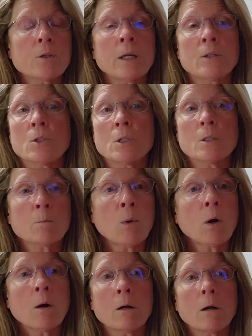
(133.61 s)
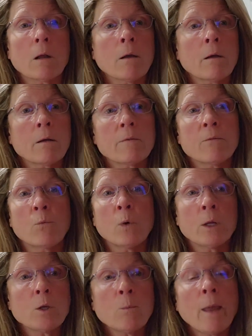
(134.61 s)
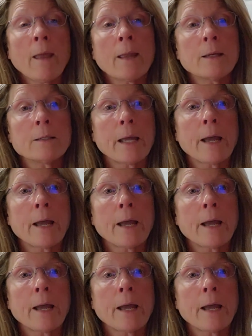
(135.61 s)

That's just part of what you pay to